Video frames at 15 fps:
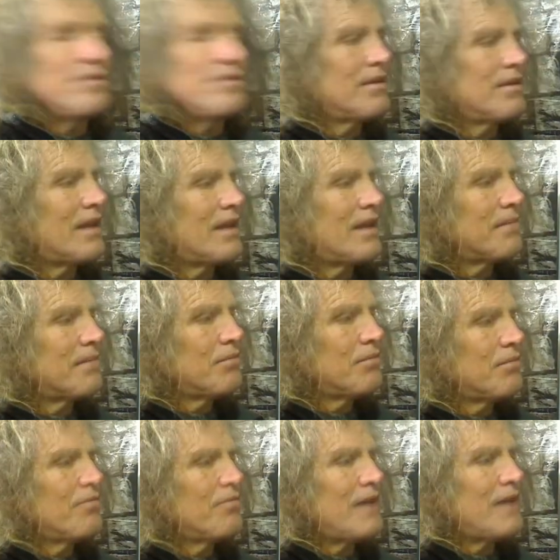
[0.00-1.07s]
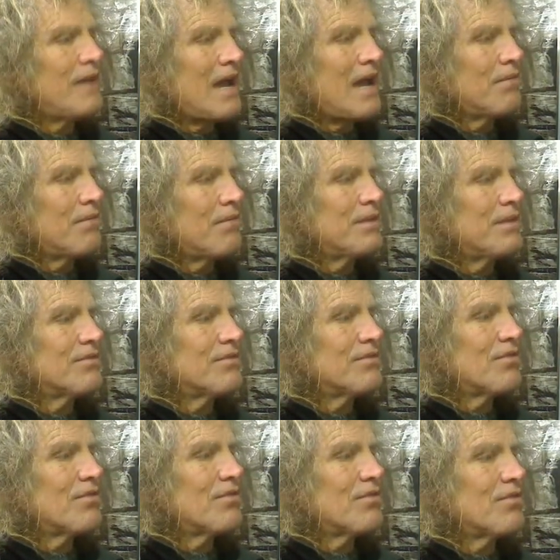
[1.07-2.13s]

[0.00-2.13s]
and that movement out means it's going to